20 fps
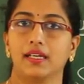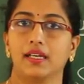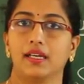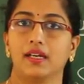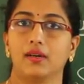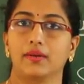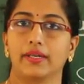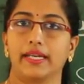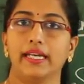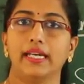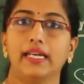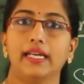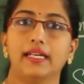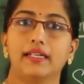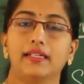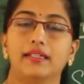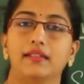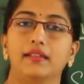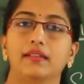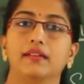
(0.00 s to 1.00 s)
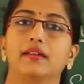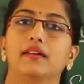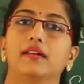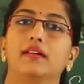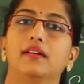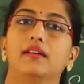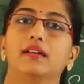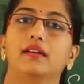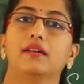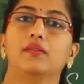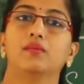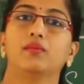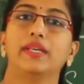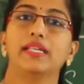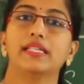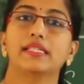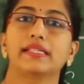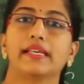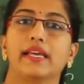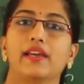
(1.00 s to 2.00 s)
okay, we
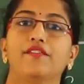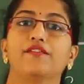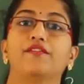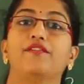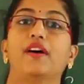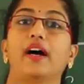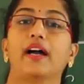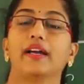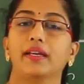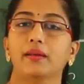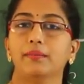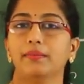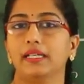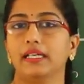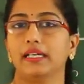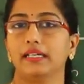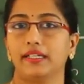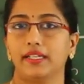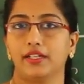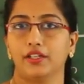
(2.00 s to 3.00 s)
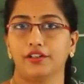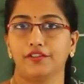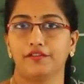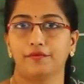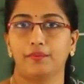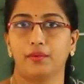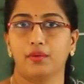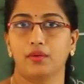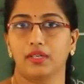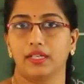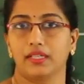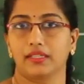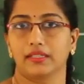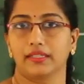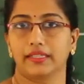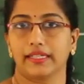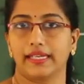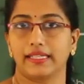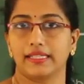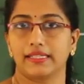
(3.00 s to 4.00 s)
say viability of pollen
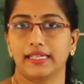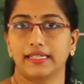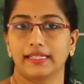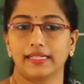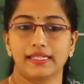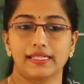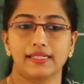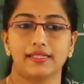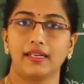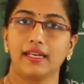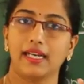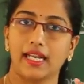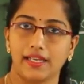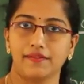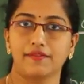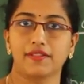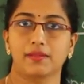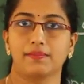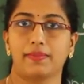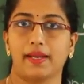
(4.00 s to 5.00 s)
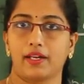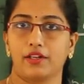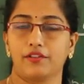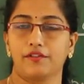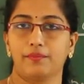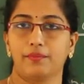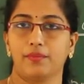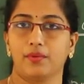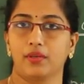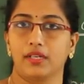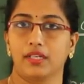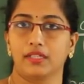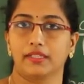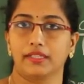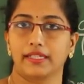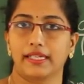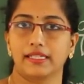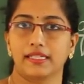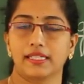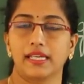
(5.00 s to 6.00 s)
grains, that is the lifespan of pollen
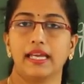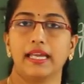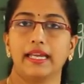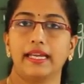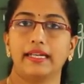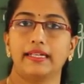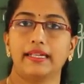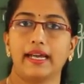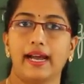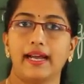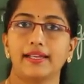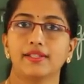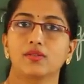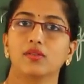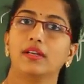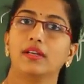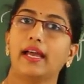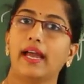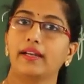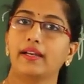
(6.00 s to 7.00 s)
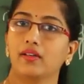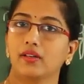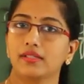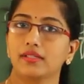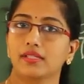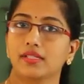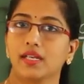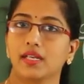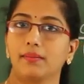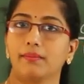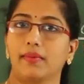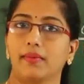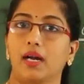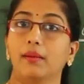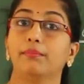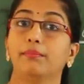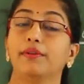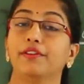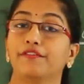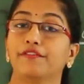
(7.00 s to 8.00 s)
grains. It has to land on stigma
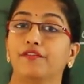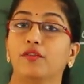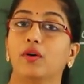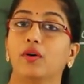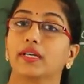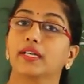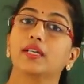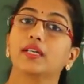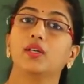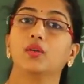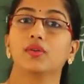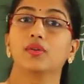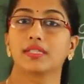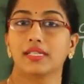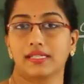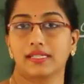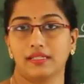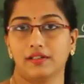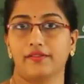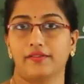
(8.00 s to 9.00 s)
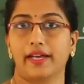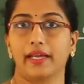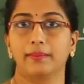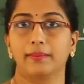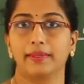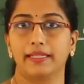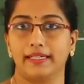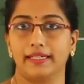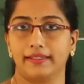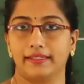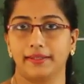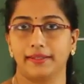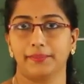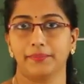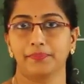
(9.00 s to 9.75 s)
before it loses the viability.